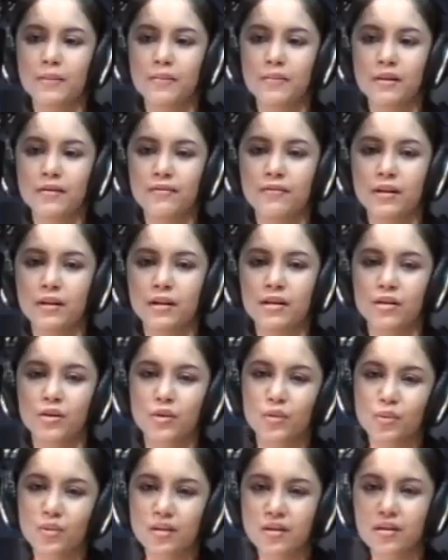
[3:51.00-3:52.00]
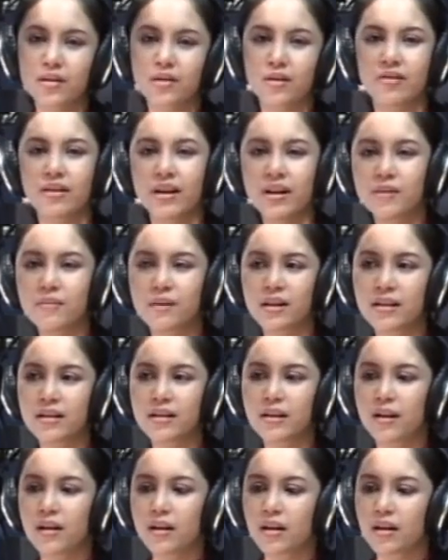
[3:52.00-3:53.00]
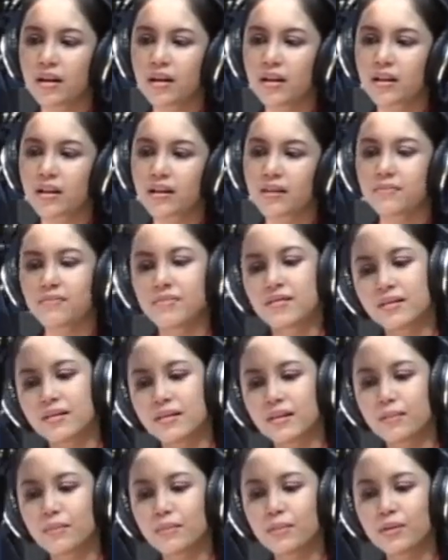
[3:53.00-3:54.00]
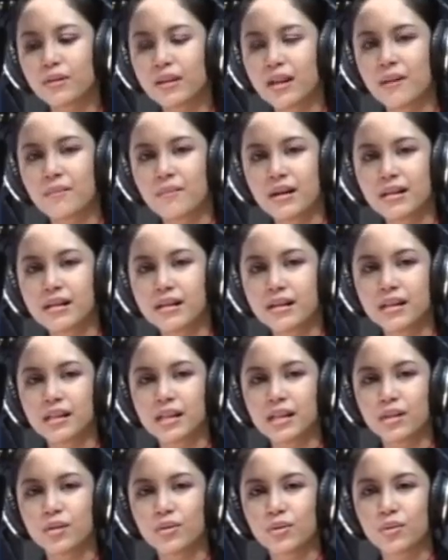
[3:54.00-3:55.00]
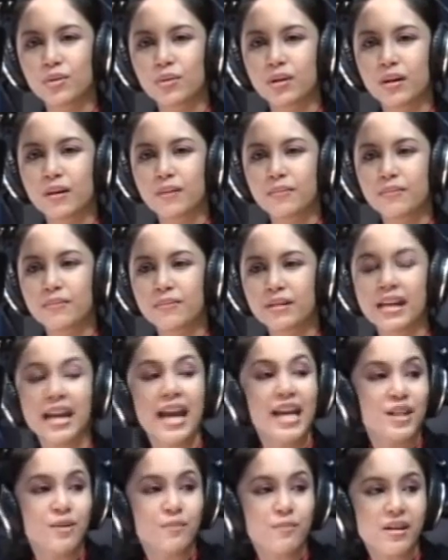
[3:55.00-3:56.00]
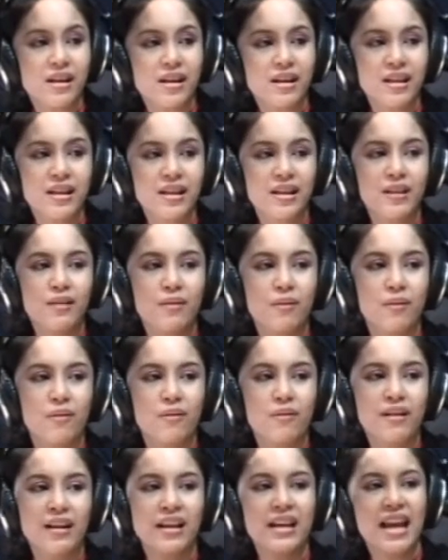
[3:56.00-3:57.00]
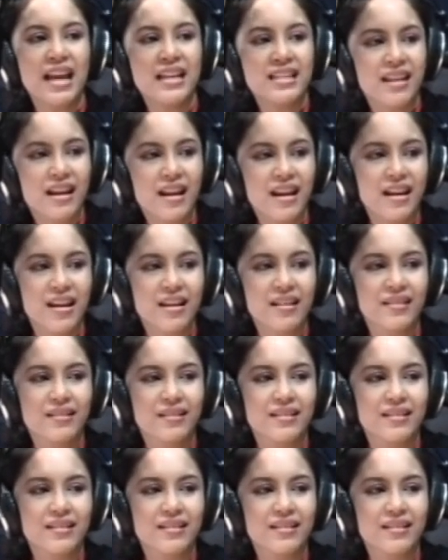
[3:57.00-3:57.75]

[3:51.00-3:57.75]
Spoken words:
if students or anybody put their money into ESB or ESN?